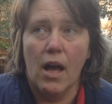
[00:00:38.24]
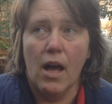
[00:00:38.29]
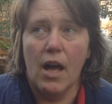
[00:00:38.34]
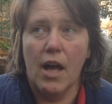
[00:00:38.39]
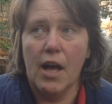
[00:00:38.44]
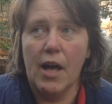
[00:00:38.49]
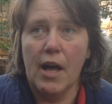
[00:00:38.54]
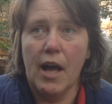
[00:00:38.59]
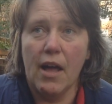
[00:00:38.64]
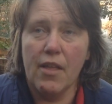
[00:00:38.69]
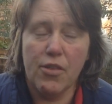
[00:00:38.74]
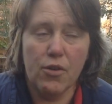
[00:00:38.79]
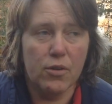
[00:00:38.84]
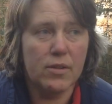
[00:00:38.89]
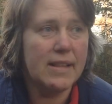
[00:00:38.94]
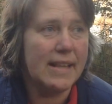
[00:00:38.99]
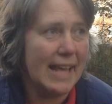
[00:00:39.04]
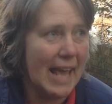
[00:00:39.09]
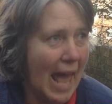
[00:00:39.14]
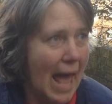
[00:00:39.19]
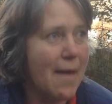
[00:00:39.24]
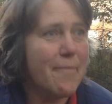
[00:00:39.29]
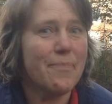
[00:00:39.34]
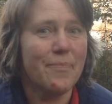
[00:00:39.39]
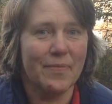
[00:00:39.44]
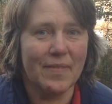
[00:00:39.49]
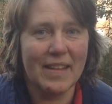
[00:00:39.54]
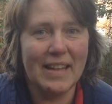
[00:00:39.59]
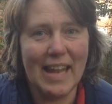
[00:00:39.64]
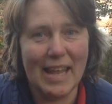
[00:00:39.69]
I thought, yeah,
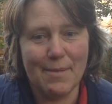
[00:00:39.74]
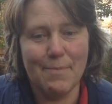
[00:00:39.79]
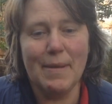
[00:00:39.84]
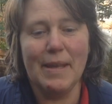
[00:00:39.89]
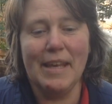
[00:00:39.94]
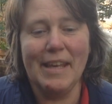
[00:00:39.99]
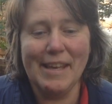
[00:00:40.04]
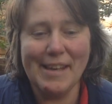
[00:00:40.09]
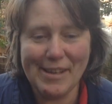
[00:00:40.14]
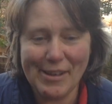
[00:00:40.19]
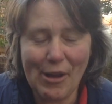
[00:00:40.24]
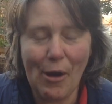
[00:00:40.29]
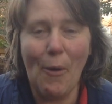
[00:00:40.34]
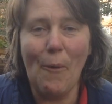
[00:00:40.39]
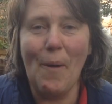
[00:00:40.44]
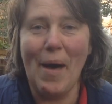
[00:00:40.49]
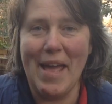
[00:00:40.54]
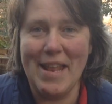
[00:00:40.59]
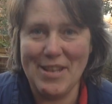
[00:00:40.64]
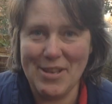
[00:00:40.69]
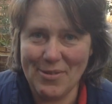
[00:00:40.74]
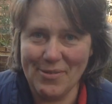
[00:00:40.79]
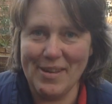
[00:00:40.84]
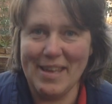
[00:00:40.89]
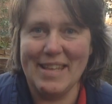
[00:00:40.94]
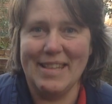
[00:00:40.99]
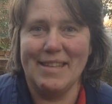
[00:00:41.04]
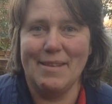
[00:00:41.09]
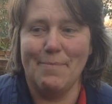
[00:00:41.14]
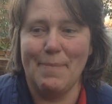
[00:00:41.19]
let me go and do
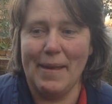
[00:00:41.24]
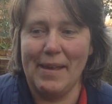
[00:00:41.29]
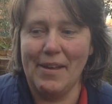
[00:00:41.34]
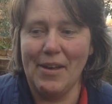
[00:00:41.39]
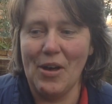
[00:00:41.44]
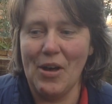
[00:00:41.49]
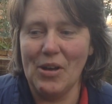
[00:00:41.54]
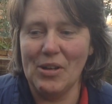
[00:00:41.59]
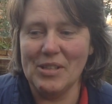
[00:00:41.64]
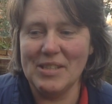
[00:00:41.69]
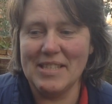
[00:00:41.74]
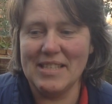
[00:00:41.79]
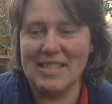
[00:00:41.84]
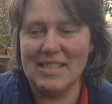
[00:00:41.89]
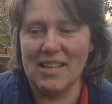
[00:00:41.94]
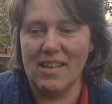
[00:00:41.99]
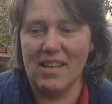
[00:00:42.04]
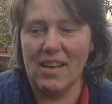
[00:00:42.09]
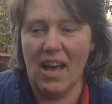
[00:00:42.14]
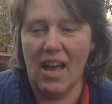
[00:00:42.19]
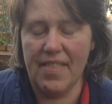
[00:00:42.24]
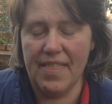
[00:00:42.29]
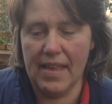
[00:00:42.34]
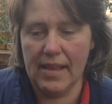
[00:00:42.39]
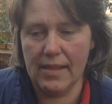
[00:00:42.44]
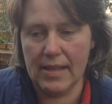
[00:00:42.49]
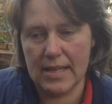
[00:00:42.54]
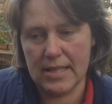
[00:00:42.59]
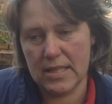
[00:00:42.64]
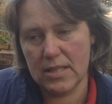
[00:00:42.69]
it, because I
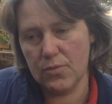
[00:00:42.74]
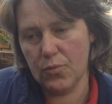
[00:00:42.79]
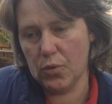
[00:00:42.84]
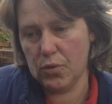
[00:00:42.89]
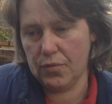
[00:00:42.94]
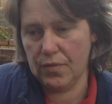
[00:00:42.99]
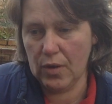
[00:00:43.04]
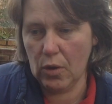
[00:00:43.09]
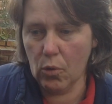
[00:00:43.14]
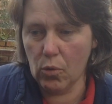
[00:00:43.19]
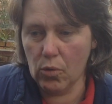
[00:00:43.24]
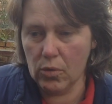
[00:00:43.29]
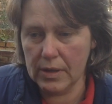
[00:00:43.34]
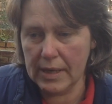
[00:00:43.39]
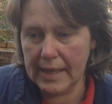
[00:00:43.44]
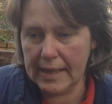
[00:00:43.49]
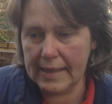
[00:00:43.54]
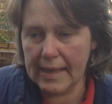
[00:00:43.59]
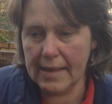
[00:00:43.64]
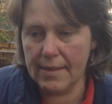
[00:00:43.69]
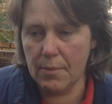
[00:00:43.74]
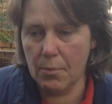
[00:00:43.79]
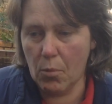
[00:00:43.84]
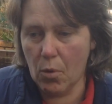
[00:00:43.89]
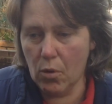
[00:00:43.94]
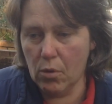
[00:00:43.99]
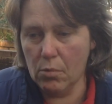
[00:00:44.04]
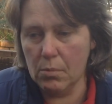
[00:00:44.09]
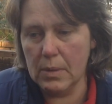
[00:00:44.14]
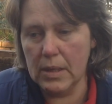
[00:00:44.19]
think this is what we all need at the
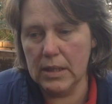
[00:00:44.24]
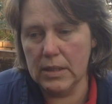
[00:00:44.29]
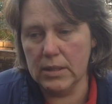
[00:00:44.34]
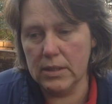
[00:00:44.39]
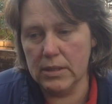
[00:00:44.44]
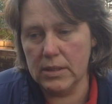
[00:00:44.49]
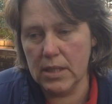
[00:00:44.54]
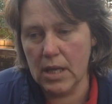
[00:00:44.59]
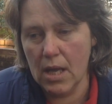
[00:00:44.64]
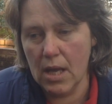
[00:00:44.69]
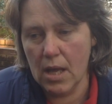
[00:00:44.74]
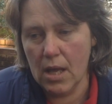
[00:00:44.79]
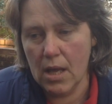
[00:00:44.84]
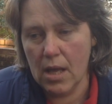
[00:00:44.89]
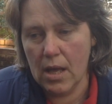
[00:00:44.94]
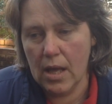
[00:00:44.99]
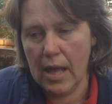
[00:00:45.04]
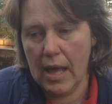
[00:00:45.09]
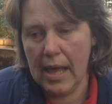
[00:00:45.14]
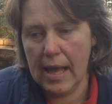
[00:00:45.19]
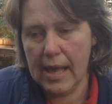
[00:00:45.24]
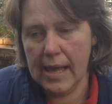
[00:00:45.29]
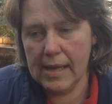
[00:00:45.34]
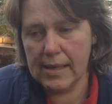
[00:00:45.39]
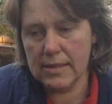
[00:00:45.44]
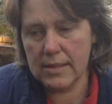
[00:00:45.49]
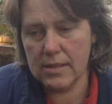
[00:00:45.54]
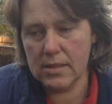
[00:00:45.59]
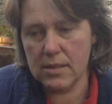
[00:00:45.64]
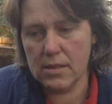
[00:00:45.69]
moment,
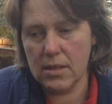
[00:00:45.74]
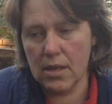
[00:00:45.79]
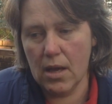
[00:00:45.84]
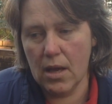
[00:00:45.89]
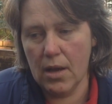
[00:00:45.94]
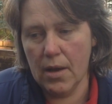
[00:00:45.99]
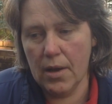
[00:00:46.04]
is